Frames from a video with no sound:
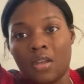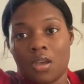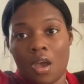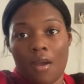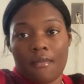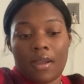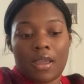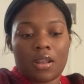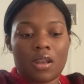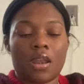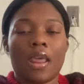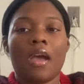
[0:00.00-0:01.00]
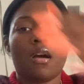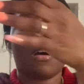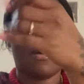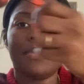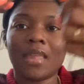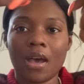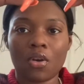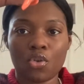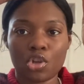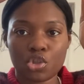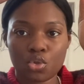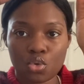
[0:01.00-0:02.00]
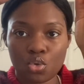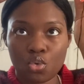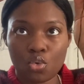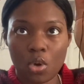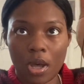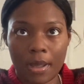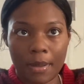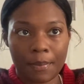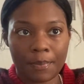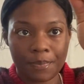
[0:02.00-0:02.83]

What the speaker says: All right, now I'm not going to